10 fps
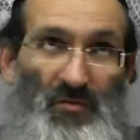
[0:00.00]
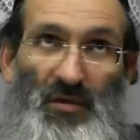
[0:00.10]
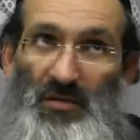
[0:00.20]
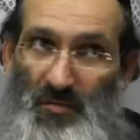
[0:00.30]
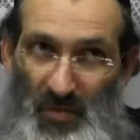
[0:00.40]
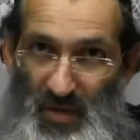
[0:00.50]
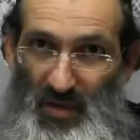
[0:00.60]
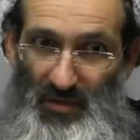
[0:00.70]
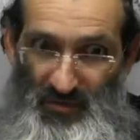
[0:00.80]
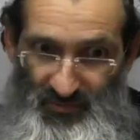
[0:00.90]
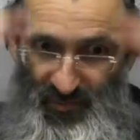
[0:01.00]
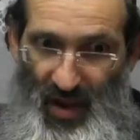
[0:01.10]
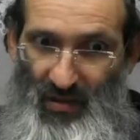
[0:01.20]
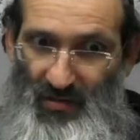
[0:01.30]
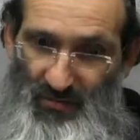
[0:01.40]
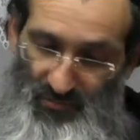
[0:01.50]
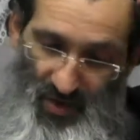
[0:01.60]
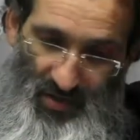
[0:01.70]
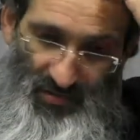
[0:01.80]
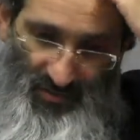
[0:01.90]
That's the beginning. It's vak,
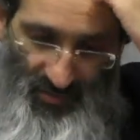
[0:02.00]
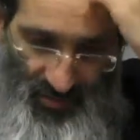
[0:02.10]
right?